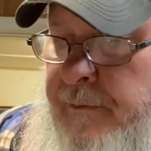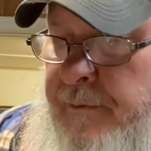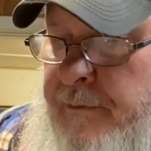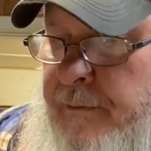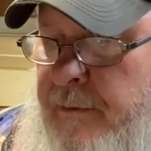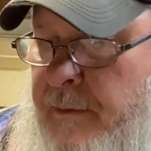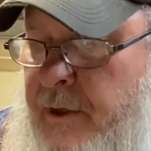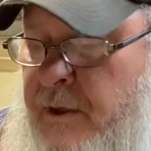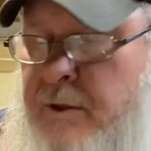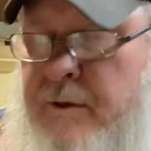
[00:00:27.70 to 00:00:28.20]

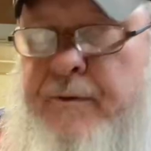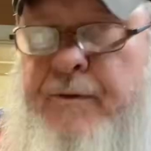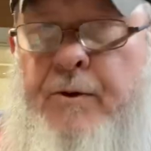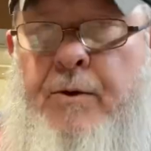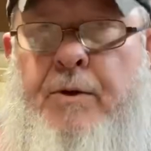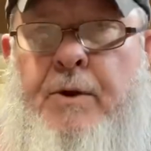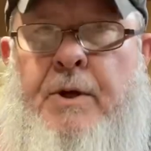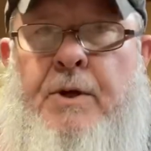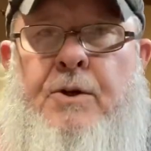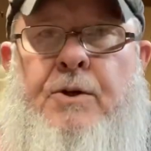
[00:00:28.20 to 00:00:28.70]
There's a few
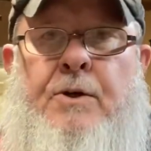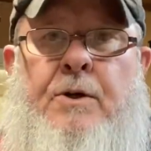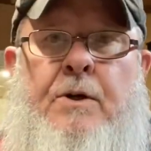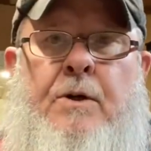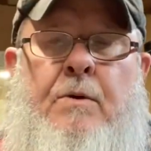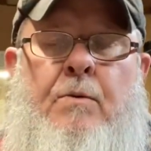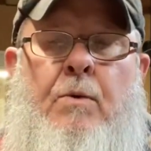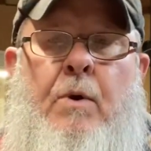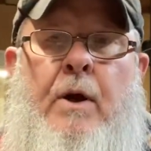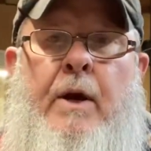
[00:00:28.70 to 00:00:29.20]
things you're going
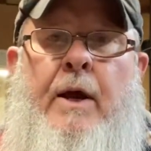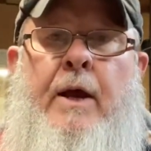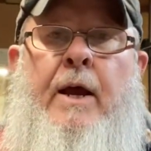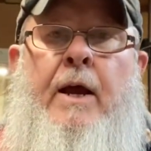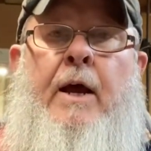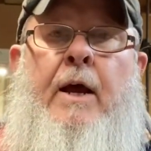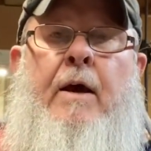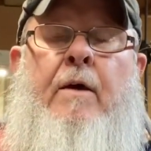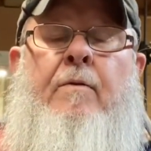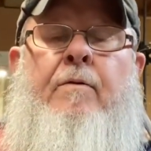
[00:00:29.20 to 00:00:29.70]
to want to
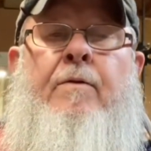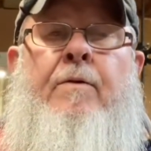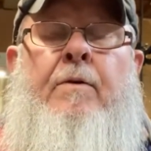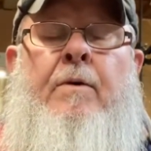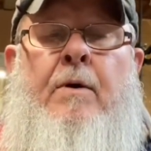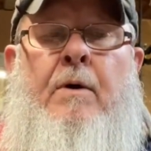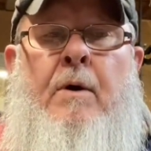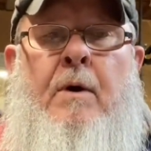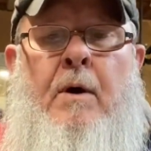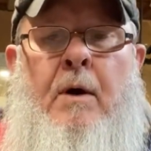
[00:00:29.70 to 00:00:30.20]
have
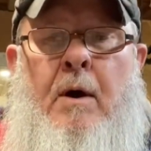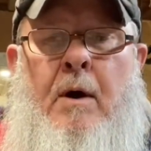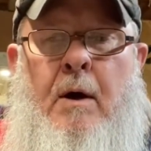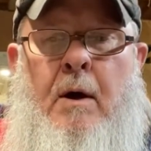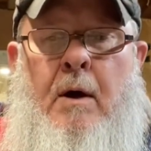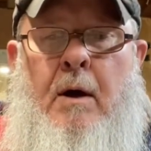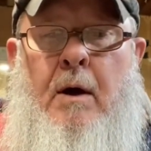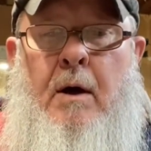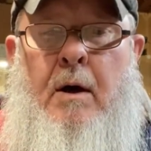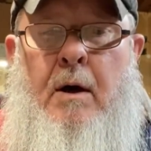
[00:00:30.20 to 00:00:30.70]

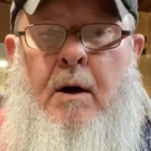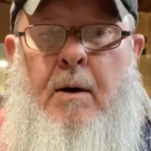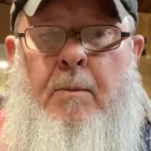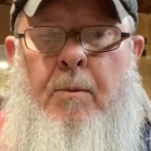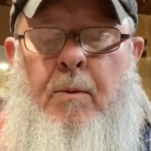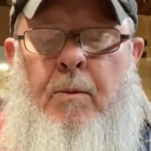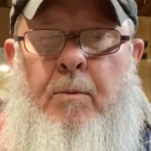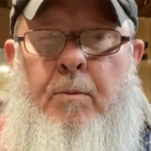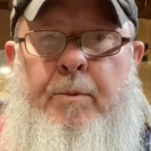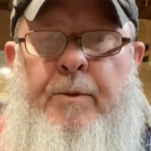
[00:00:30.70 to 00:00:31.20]

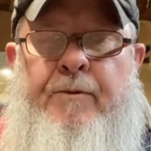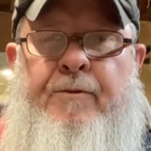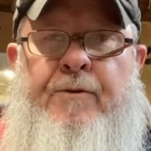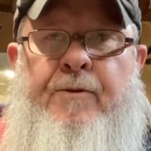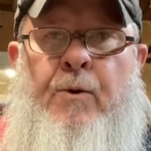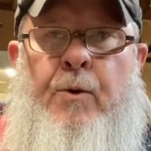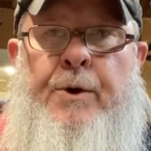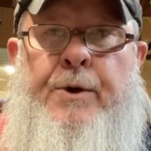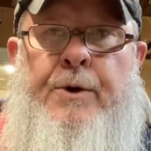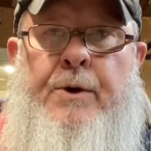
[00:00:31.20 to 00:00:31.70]

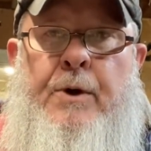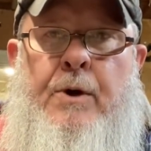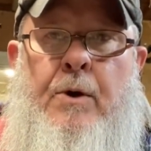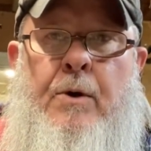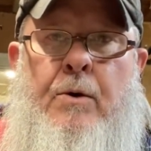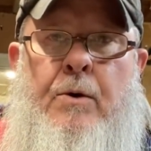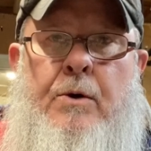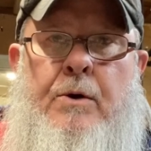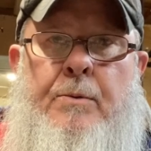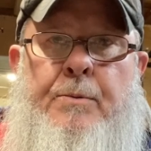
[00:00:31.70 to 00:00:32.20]
before you
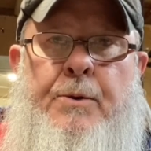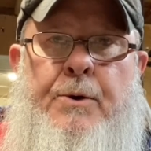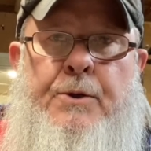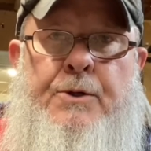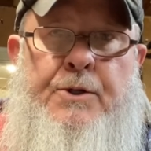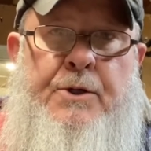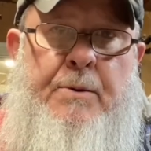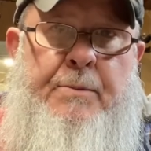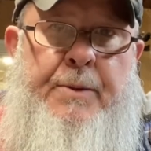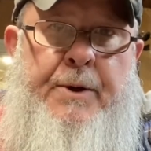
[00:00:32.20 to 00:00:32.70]
go to put
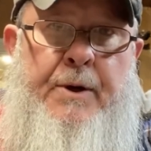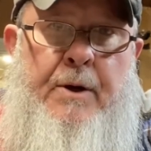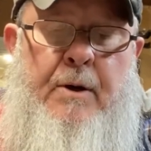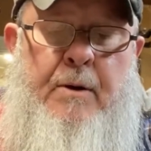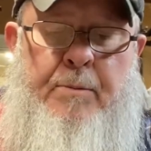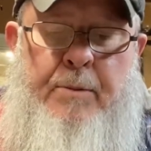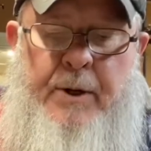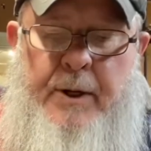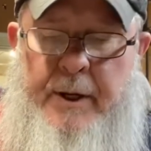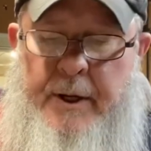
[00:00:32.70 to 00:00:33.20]
jimping on a
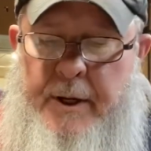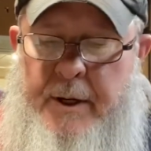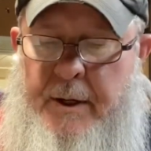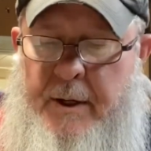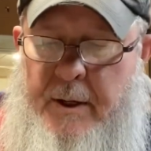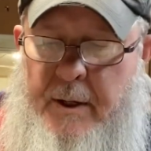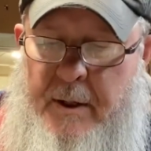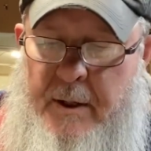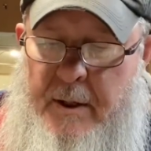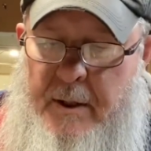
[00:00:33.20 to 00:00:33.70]
blade.
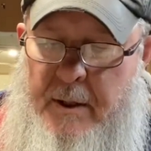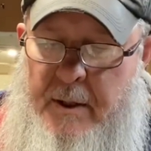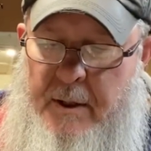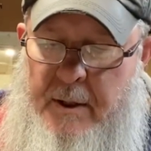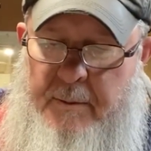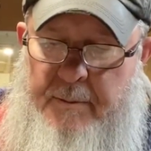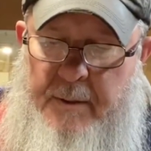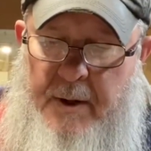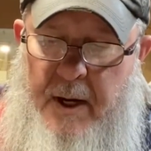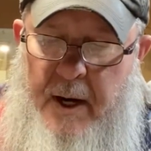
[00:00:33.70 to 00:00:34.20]

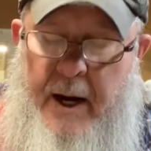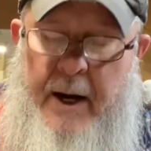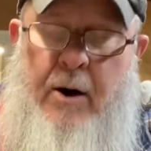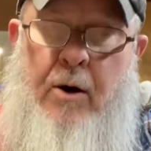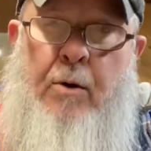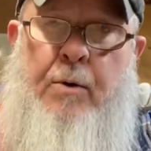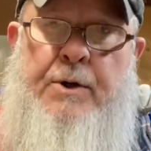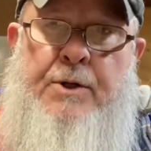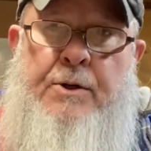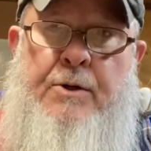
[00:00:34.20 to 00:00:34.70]
I
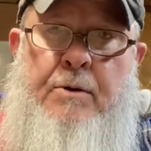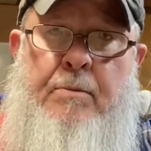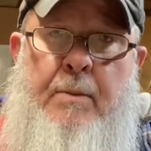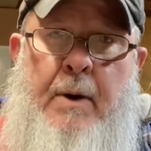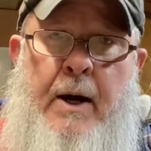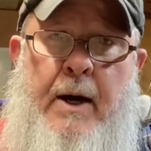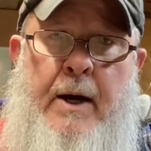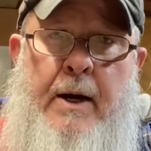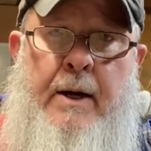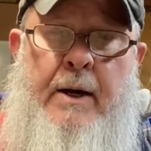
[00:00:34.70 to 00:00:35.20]
always do
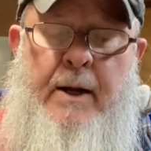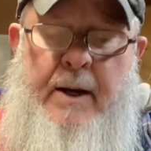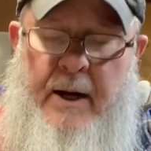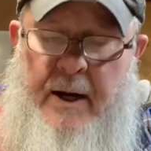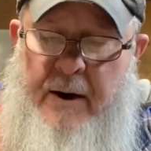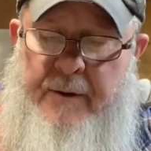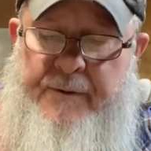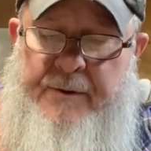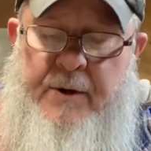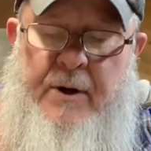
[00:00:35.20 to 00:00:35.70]
mine
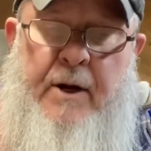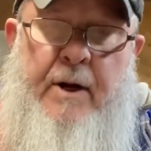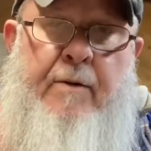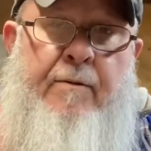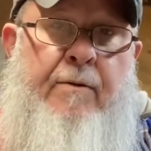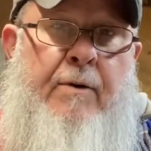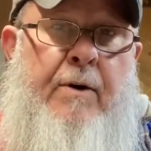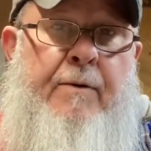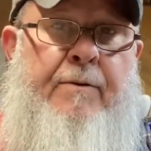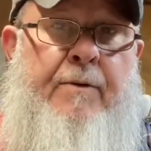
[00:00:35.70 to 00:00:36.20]
after I have
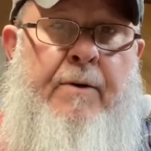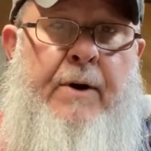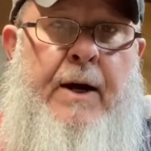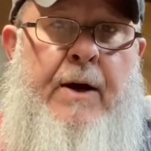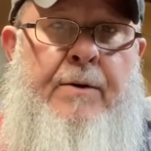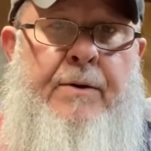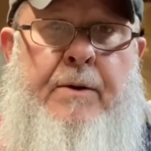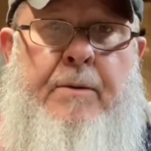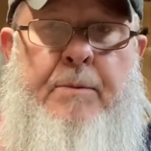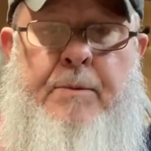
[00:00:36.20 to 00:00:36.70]
rough
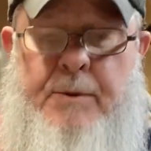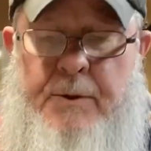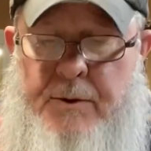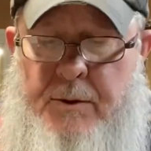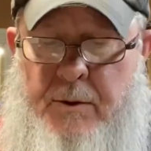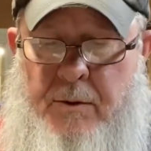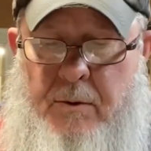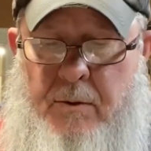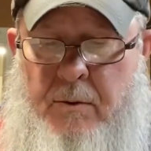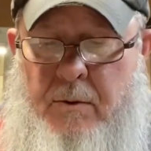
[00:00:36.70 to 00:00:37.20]
ground them.
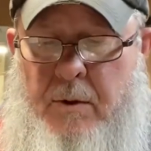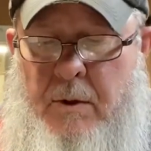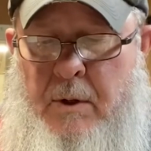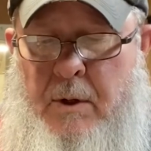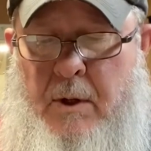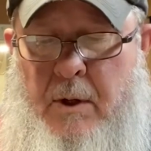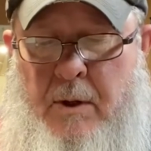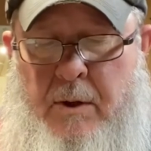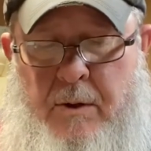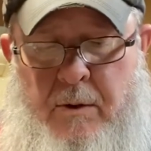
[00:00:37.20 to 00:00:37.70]
So
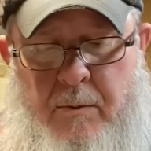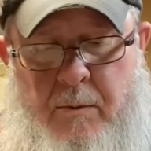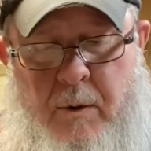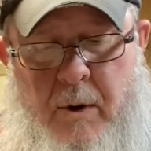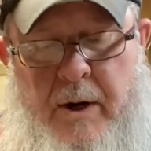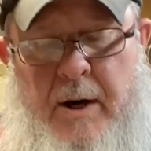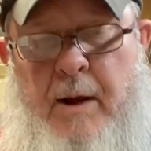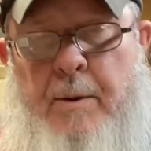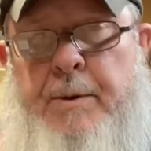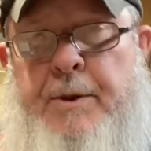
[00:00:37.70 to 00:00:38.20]
the
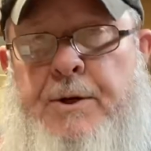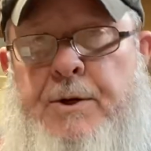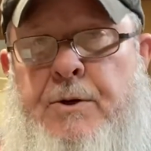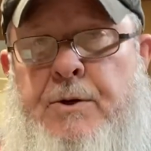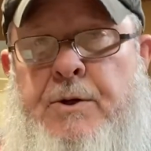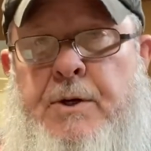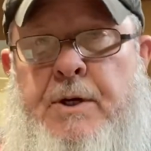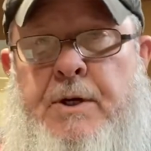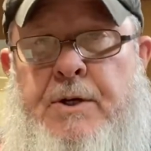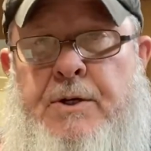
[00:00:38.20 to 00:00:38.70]
one I'll be
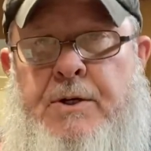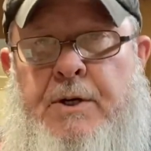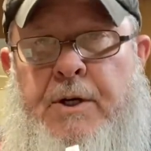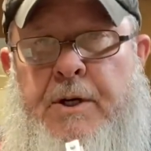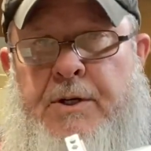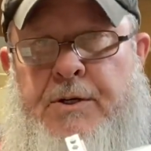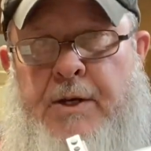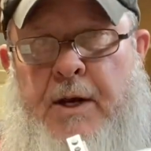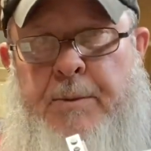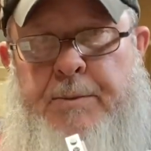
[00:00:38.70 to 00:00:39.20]
using it as an
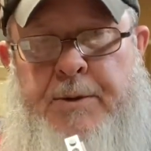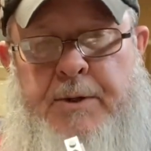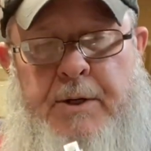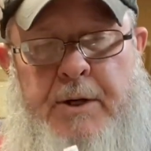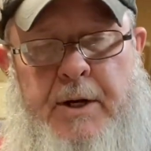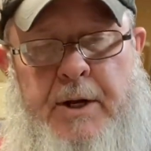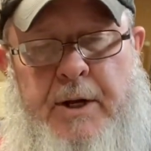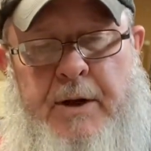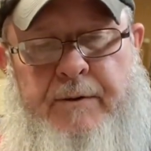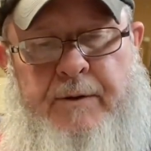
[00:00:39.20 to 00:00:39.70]
example
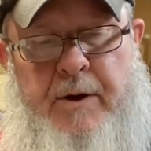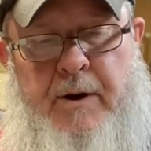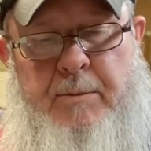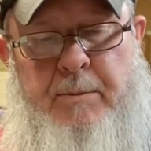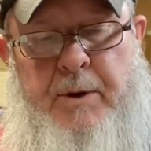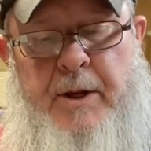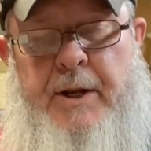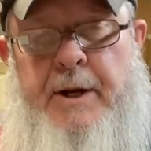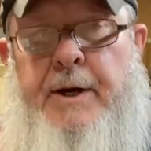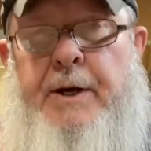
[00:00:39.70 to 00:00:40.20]
today, I've got a
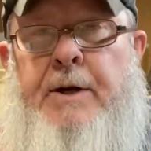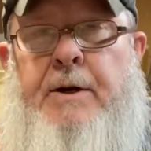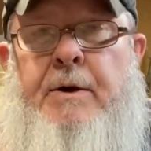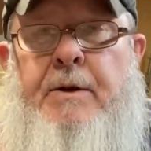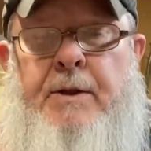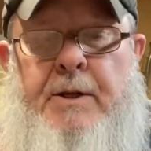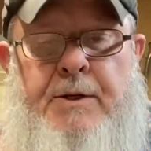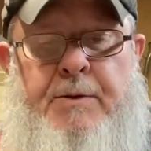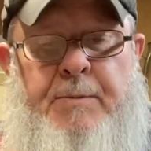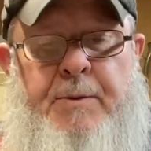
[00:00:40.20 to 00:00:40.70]
blade here
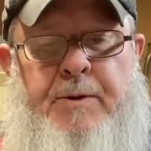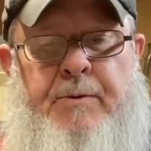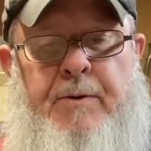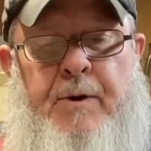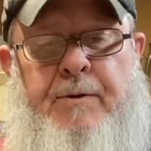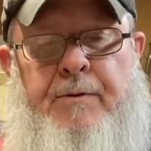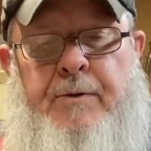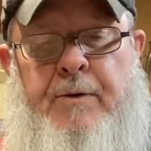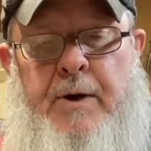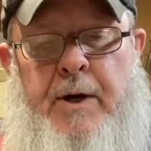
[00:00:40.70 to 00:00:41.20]
that's been
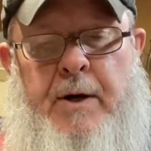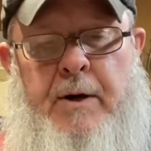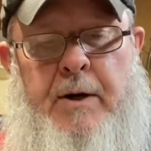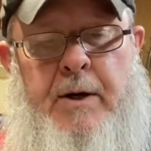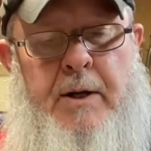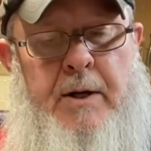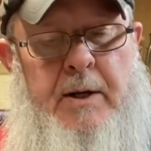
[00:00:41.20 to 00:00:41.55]
rough ground,